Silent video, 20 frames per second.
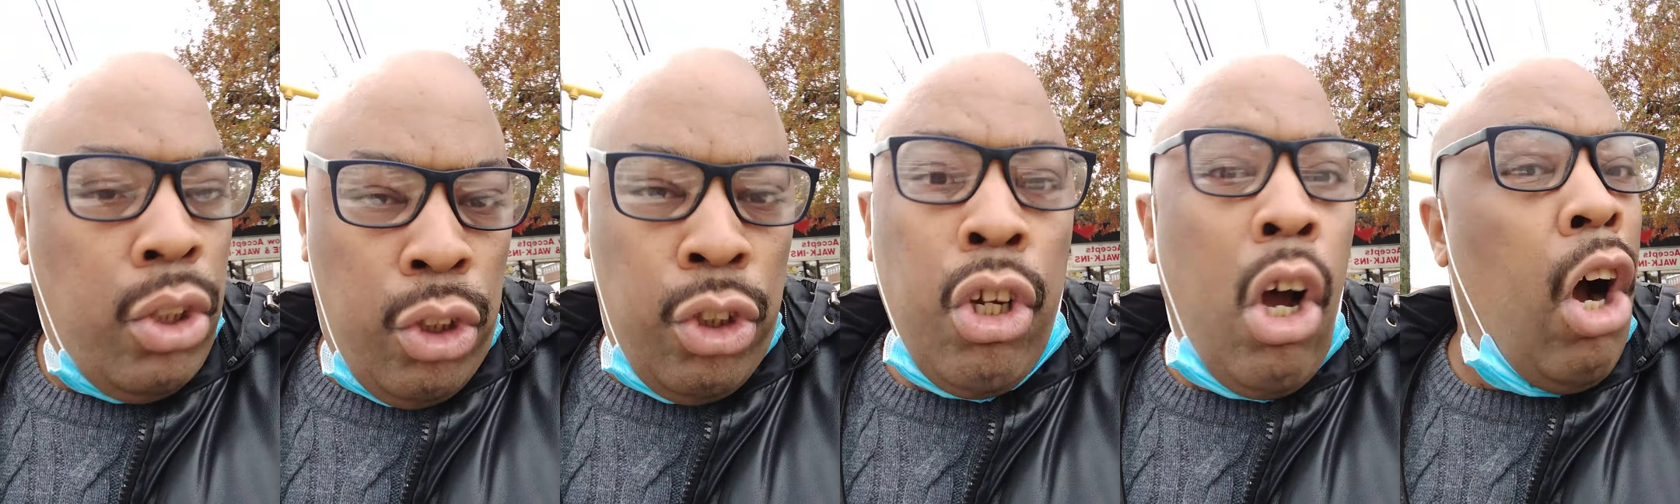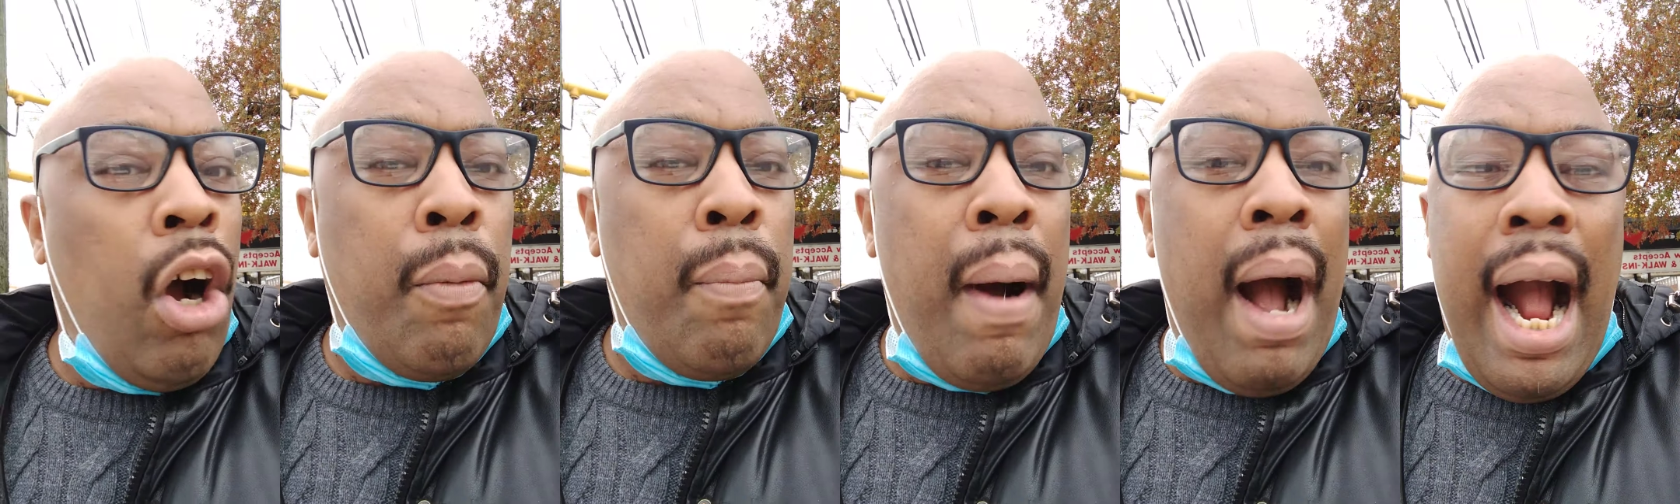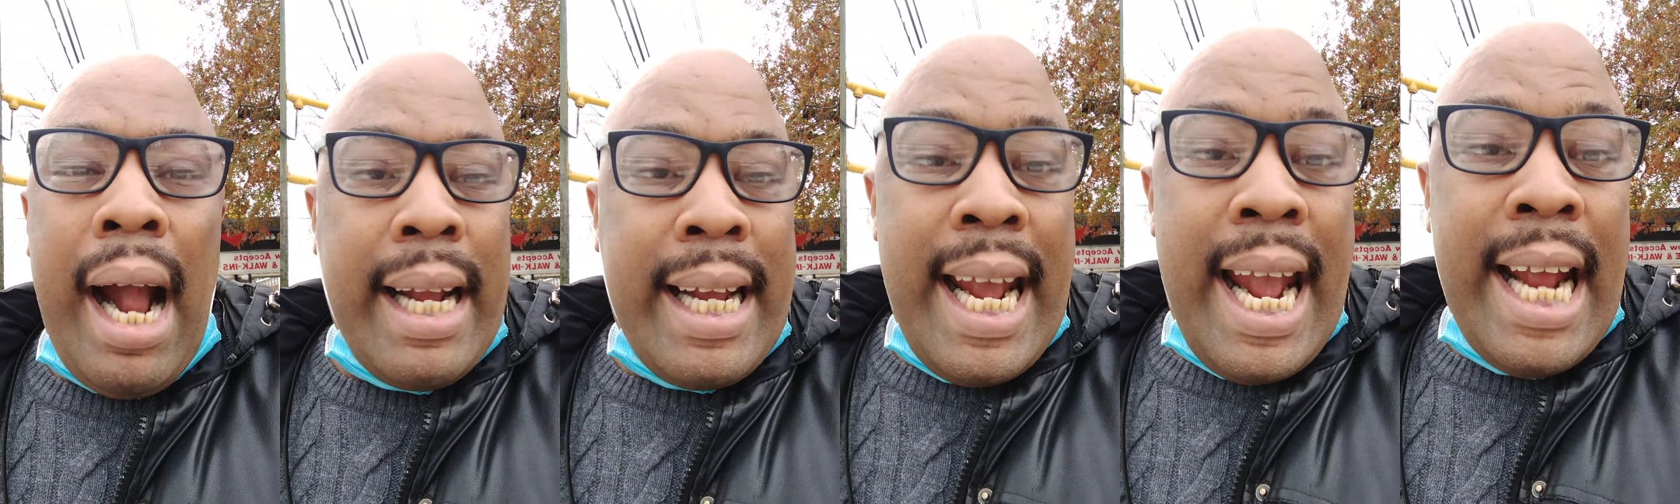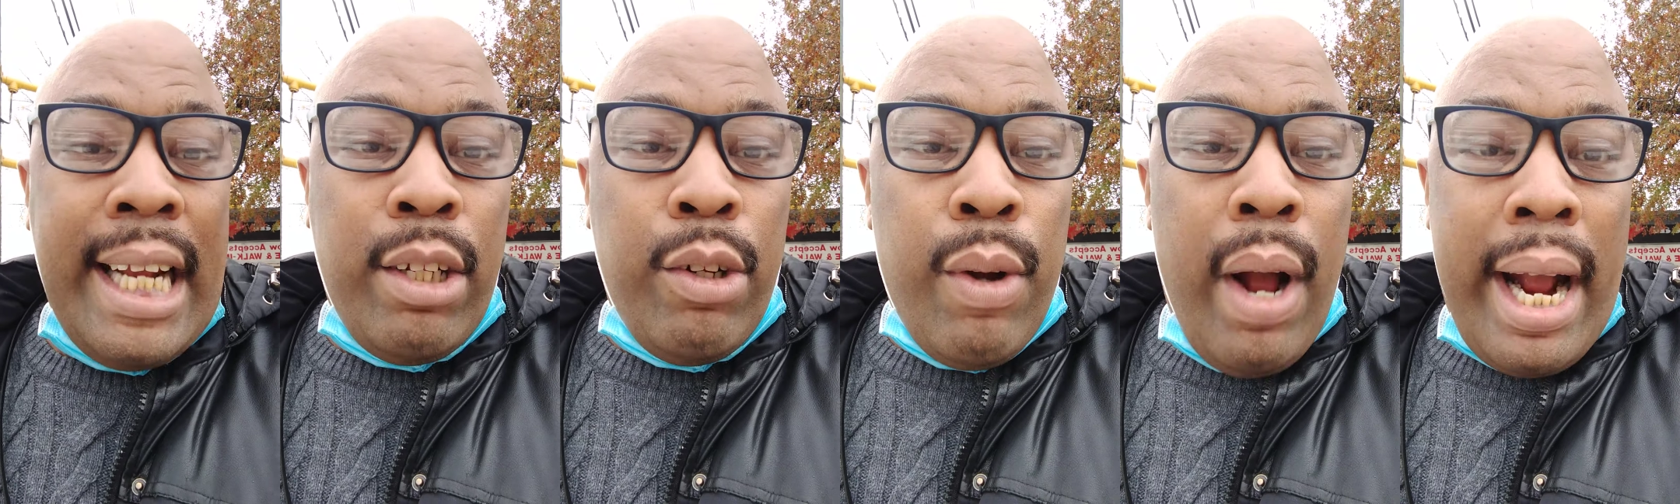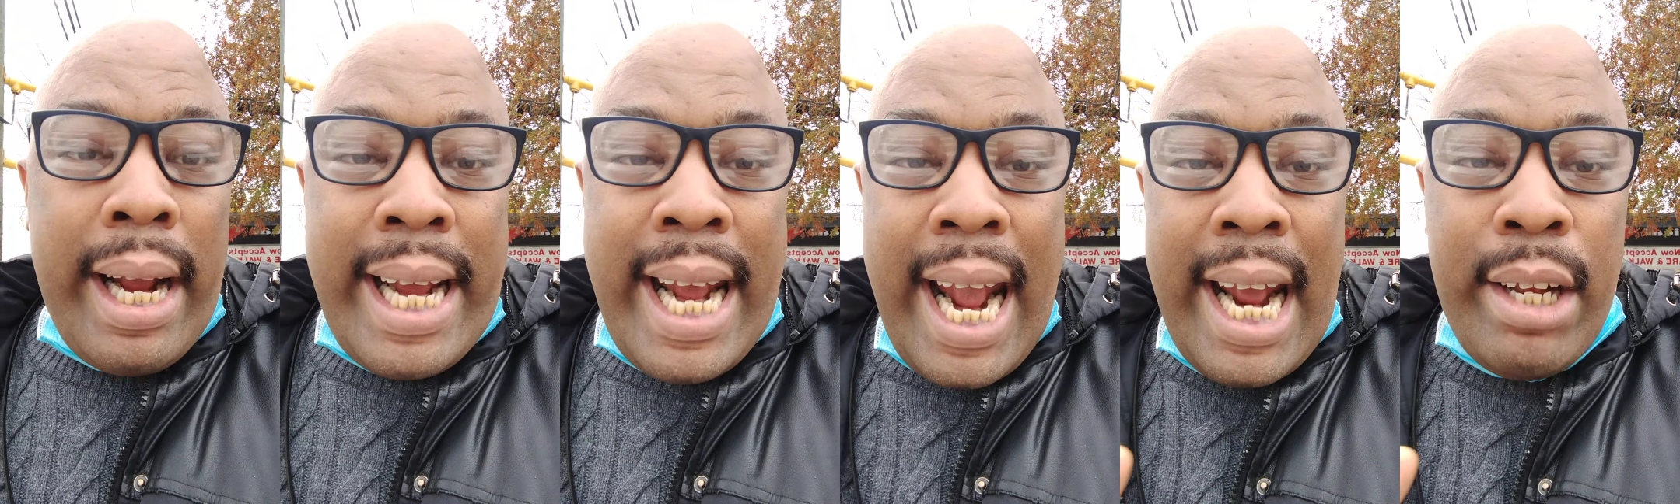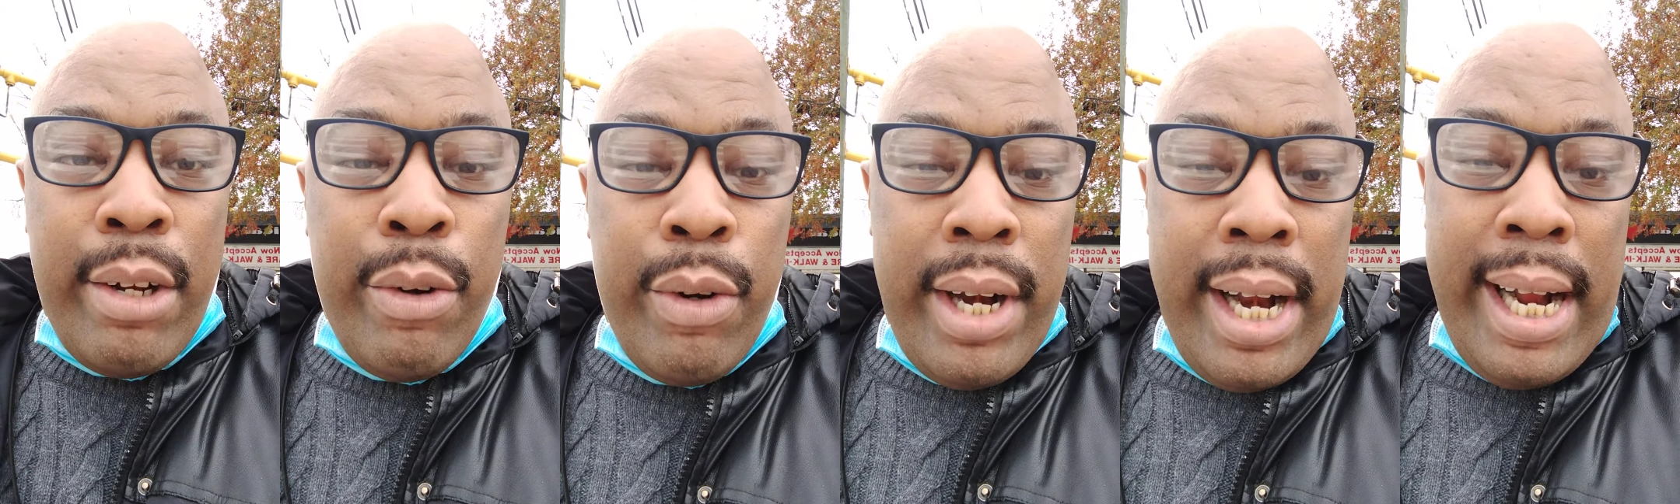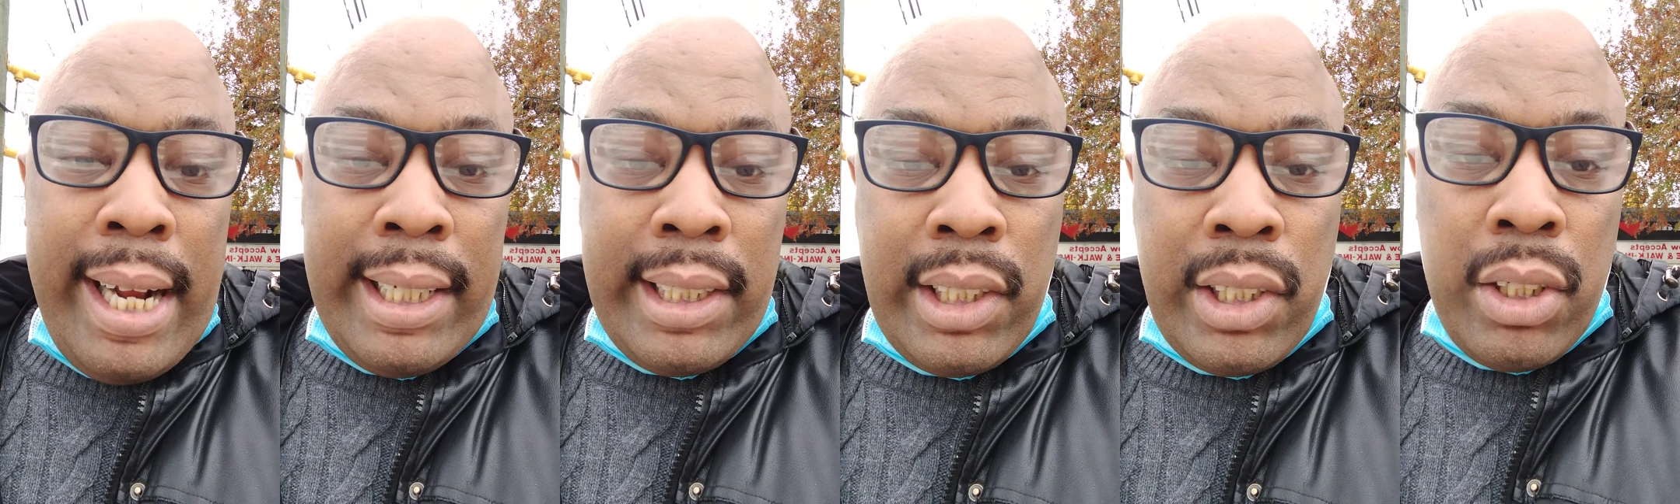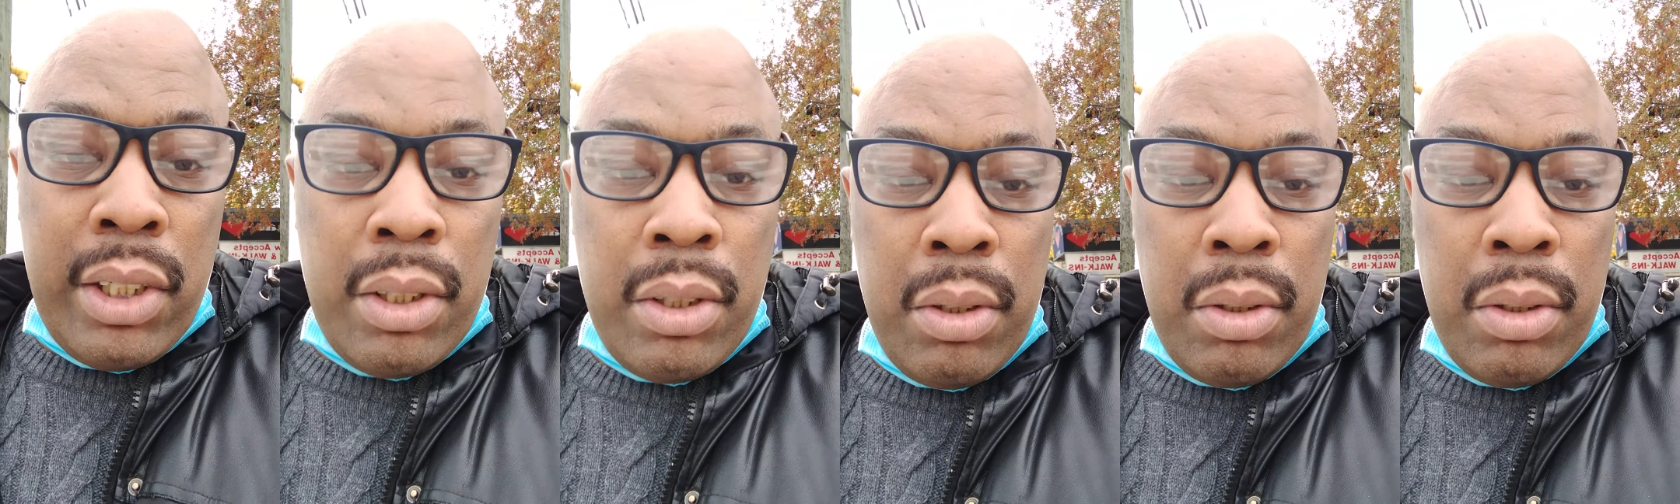Talk about I can't do, I can't do this.